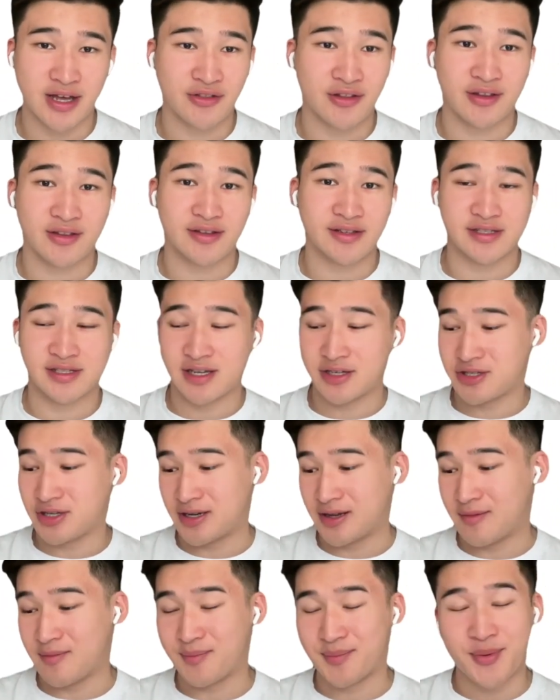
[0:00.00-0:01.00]
I think this is such
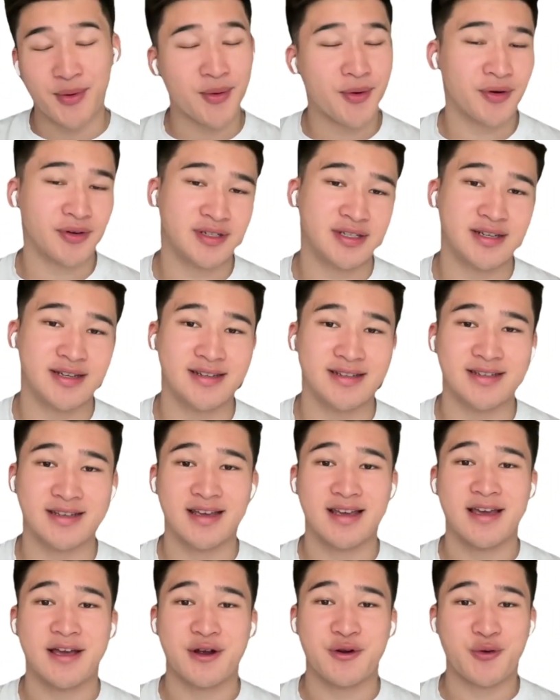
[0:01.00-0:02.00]
an important
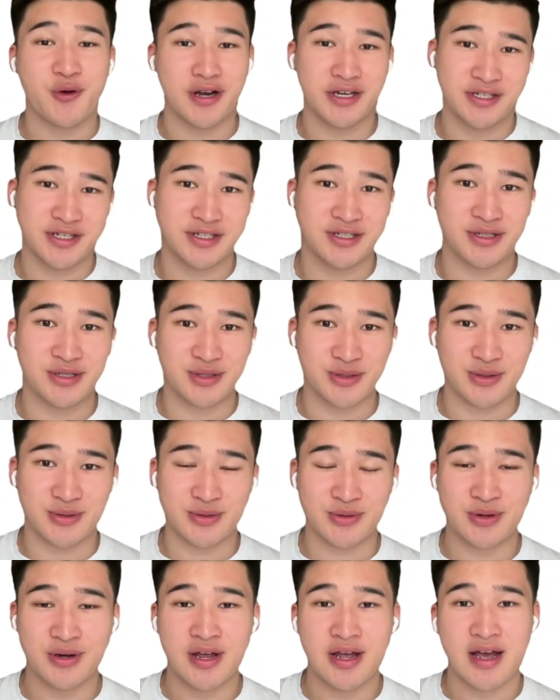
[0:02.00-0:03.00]
question to
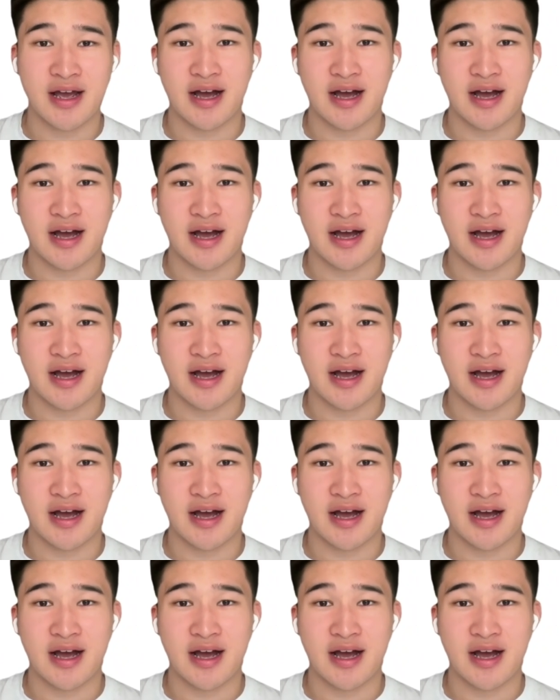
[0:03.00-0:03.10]
do